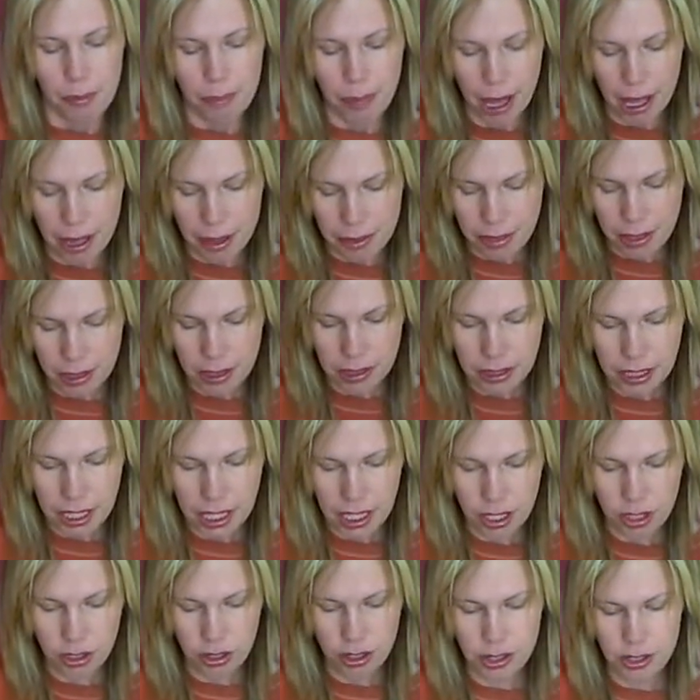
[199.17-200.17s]
But the
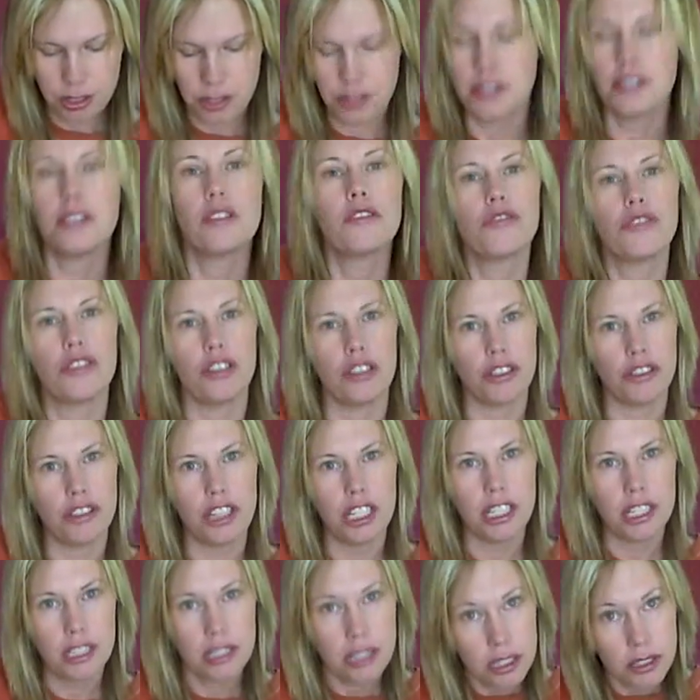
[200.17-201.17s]
leaders took
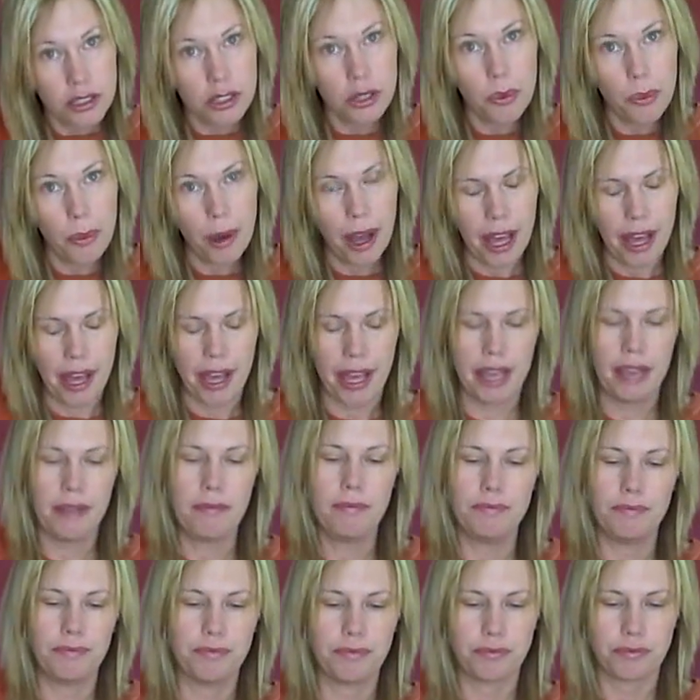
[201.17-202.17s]
Jesus
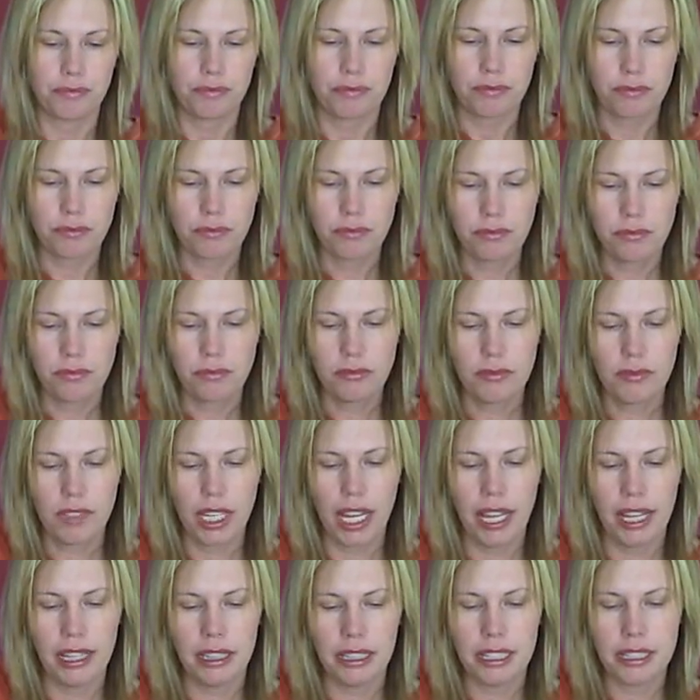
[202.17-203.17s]
away,
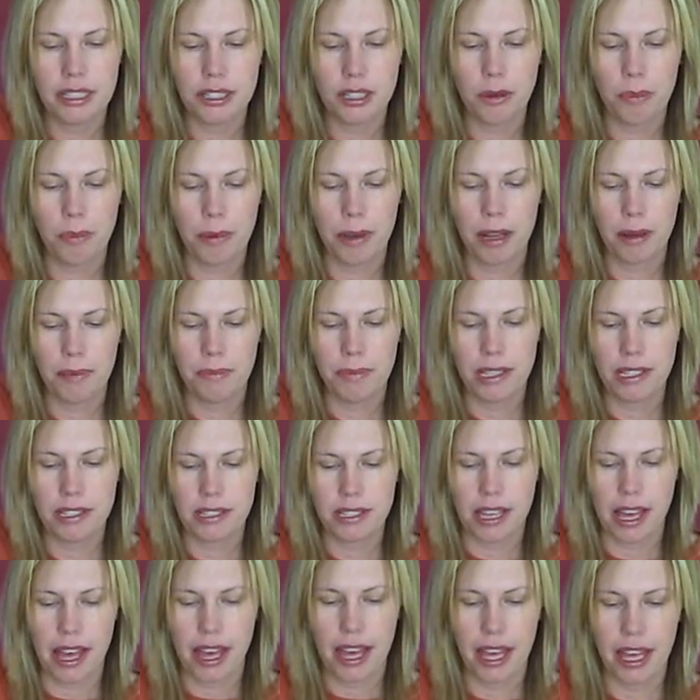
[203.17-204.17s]
and let's open up
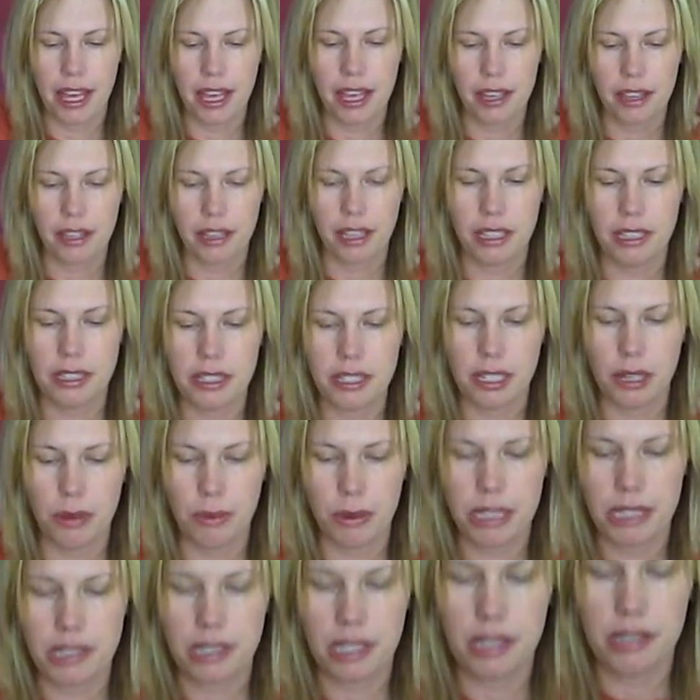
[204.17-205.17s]
this egg and see
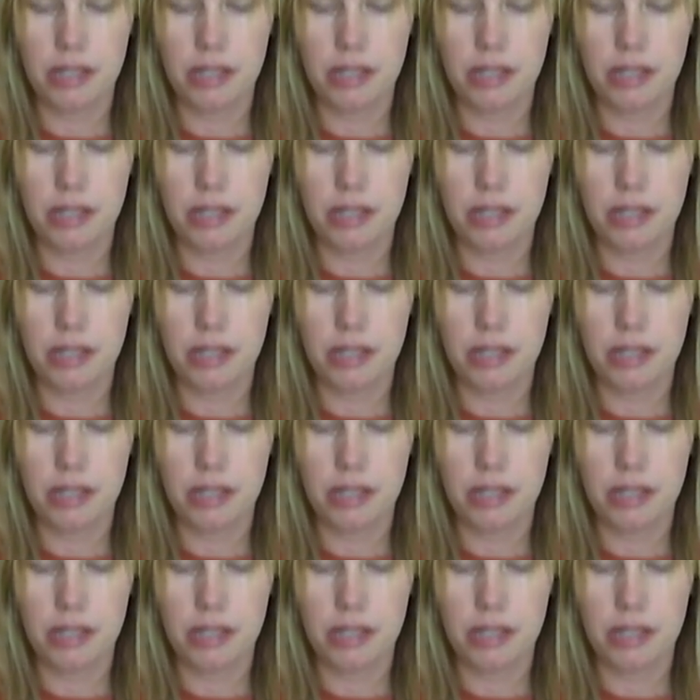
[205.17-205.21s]
what's